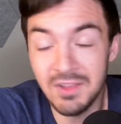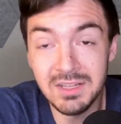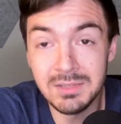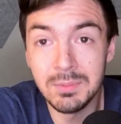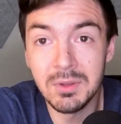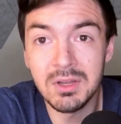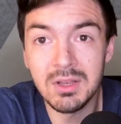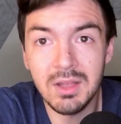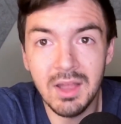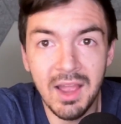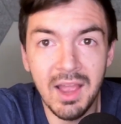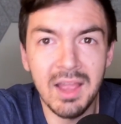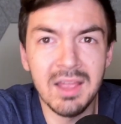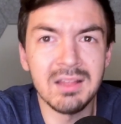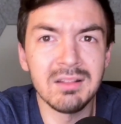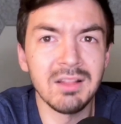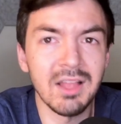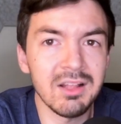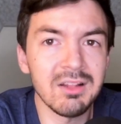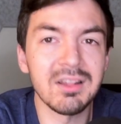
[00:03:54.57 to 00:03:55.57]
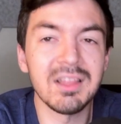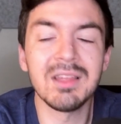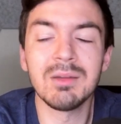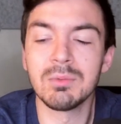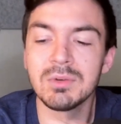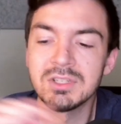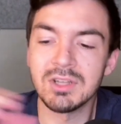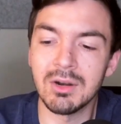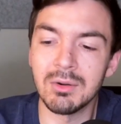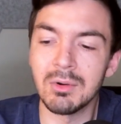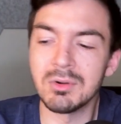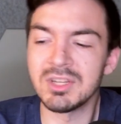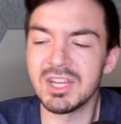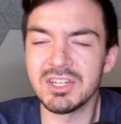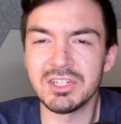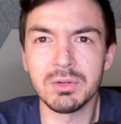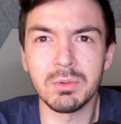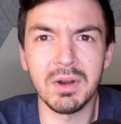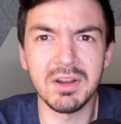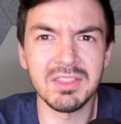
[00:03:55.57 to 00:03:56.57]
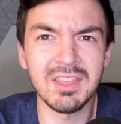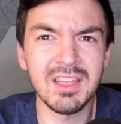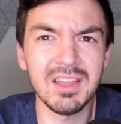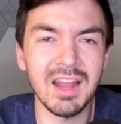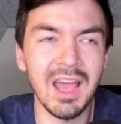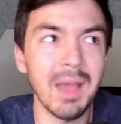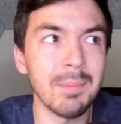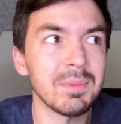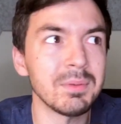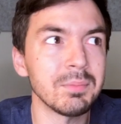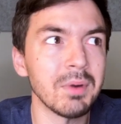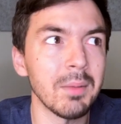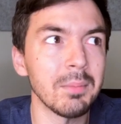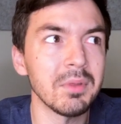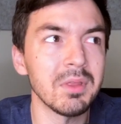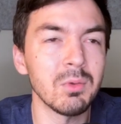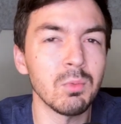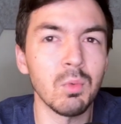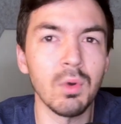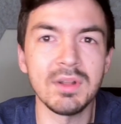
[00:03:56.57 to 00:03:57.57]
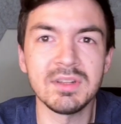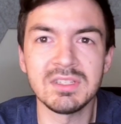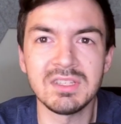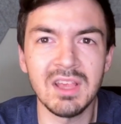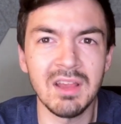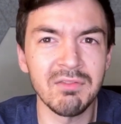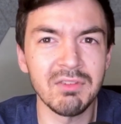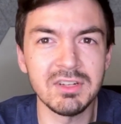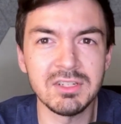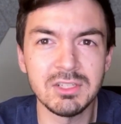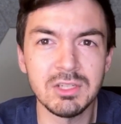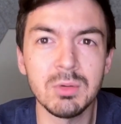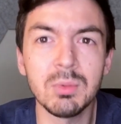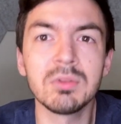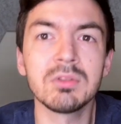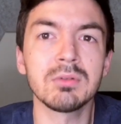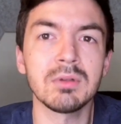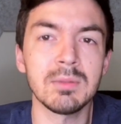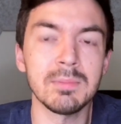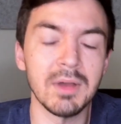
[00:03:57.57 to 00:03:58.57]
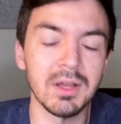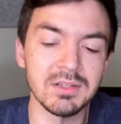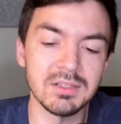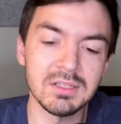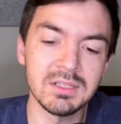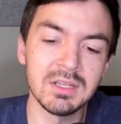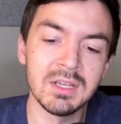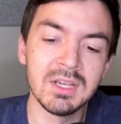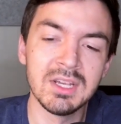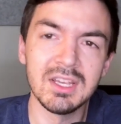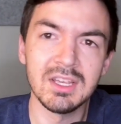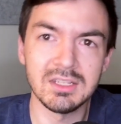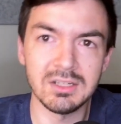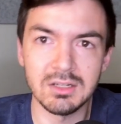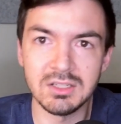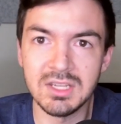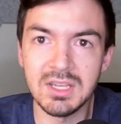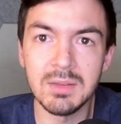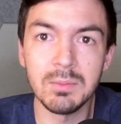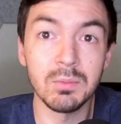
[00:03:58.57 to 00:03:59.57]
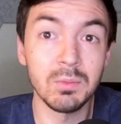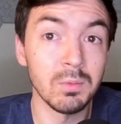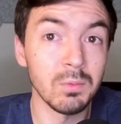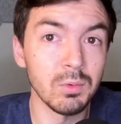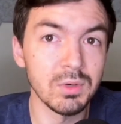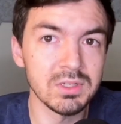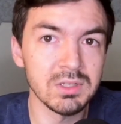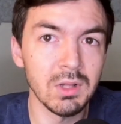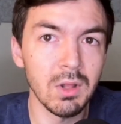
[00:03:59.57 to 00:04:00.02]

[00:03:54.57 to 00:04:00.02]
Facebook, I luckily was on a rotation where I think it happened probably once every 2 or 3 months because our team was